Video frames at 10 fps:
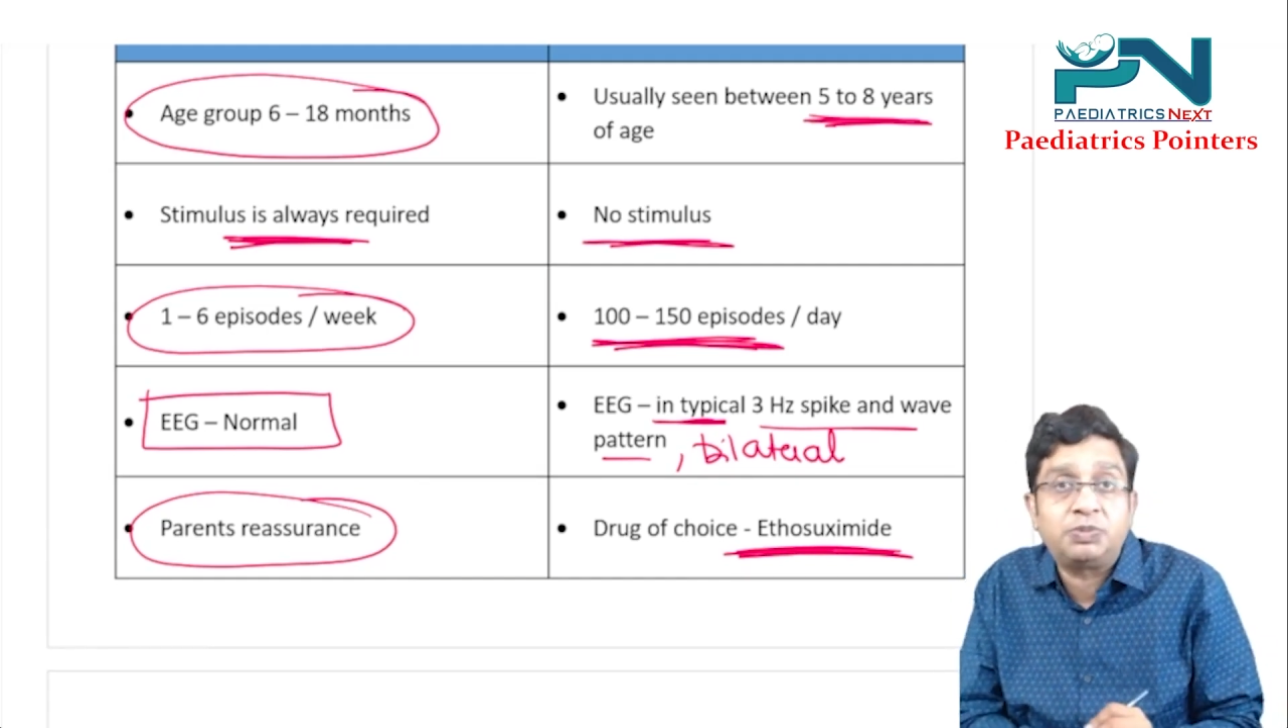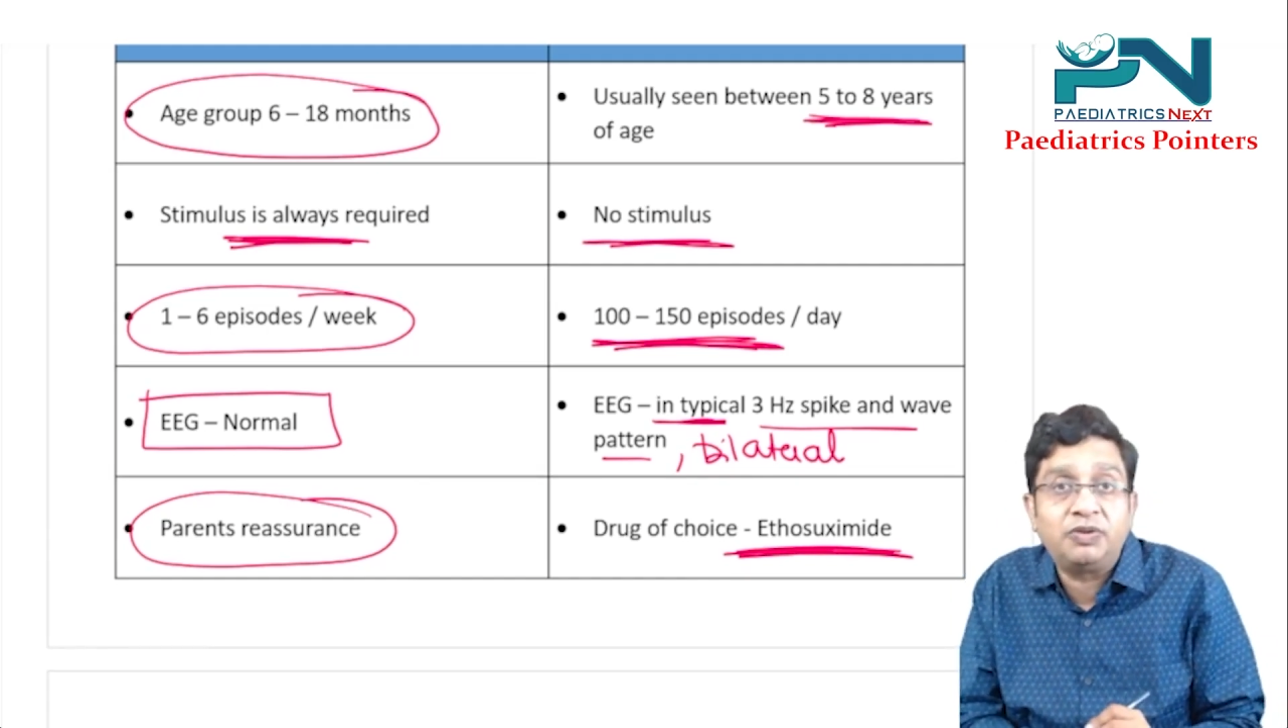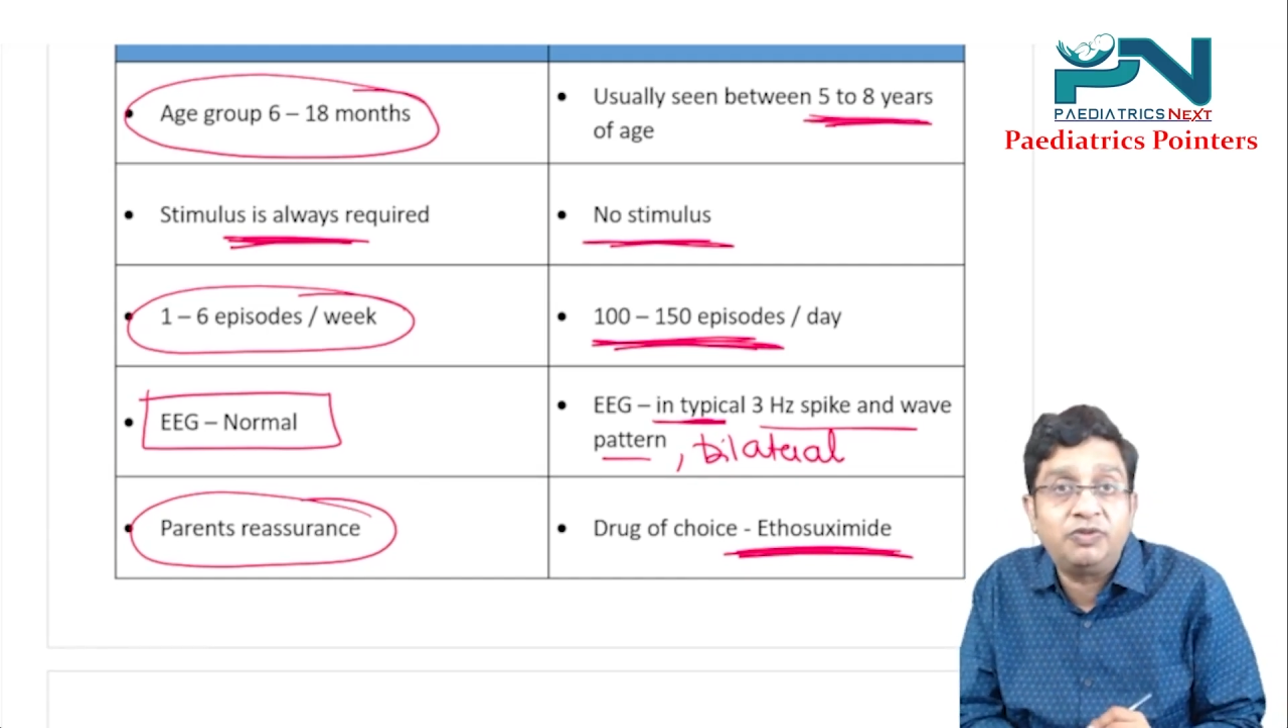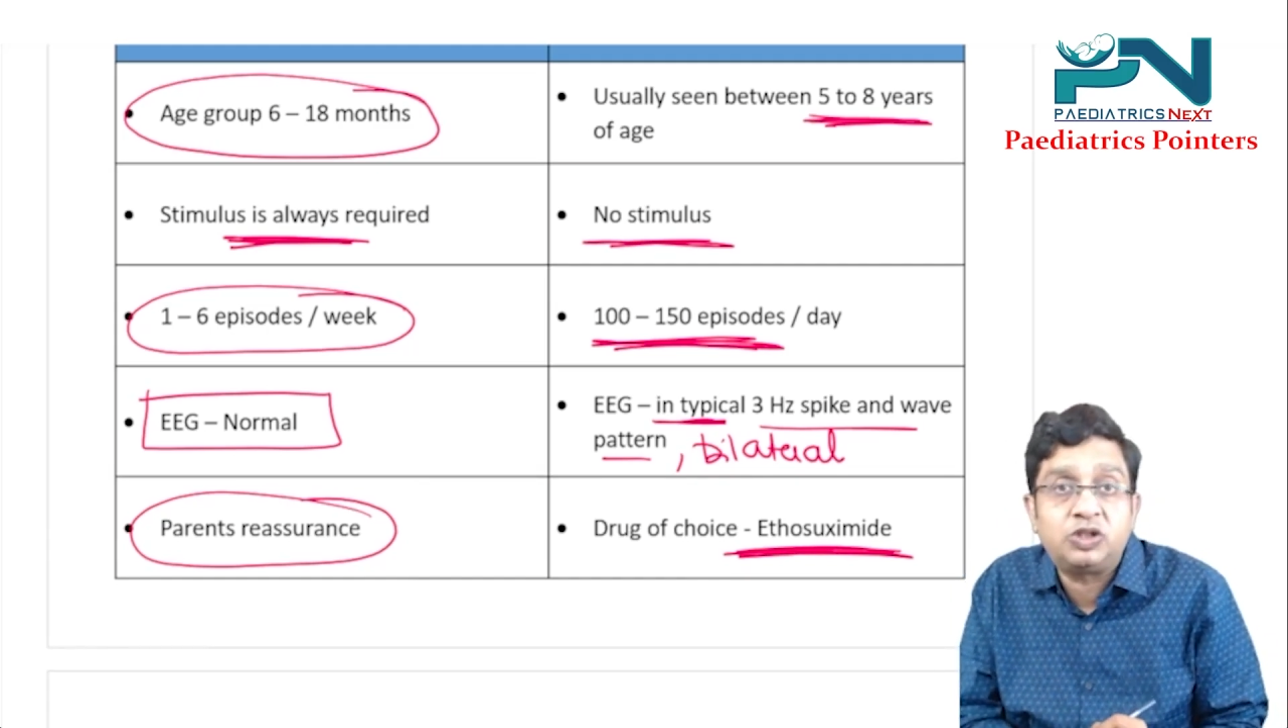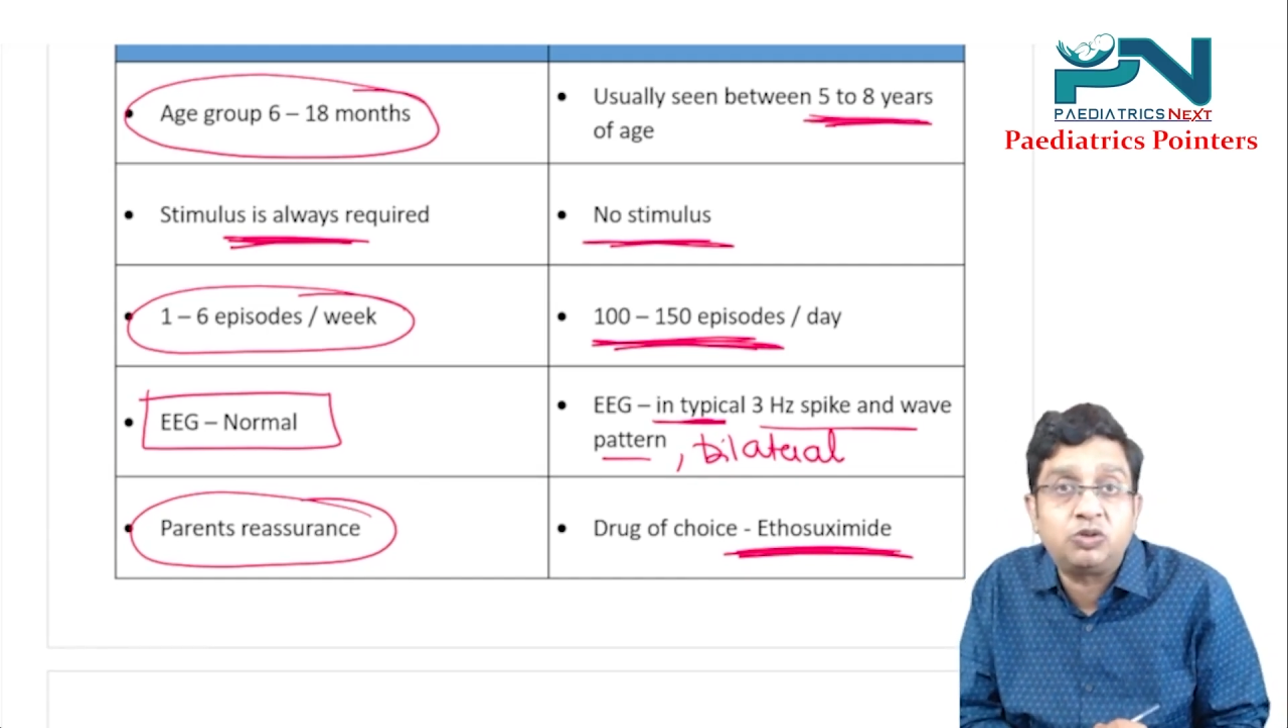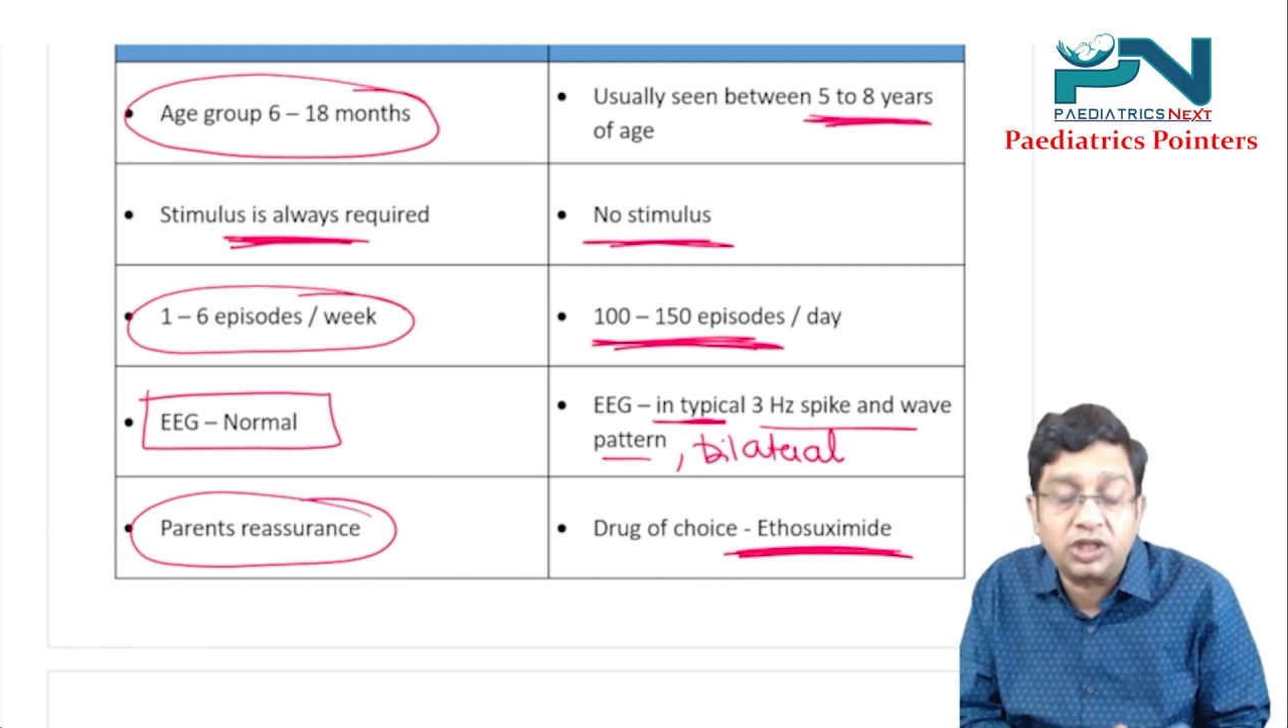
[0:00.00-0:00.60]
by which you